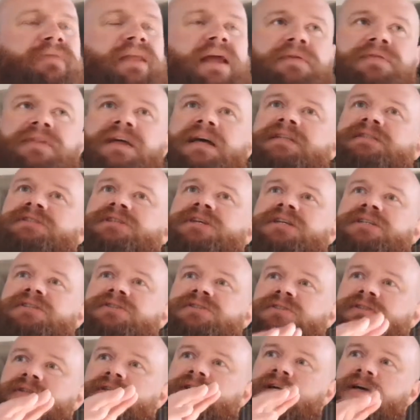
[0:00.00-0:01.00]
And then
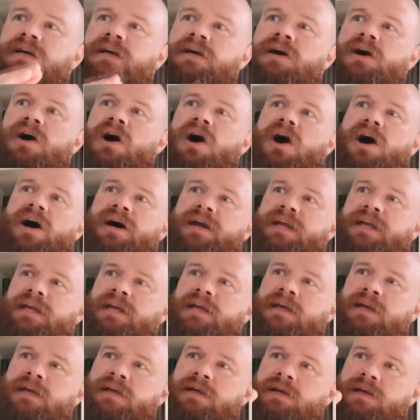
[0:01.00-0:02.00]
just
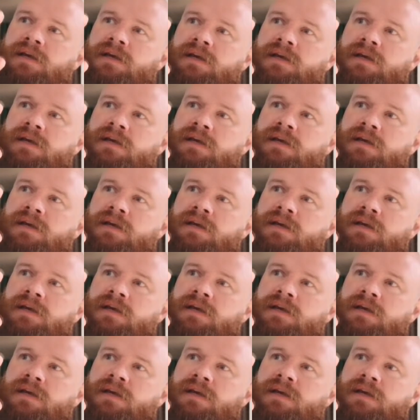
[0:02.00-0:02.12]
honey,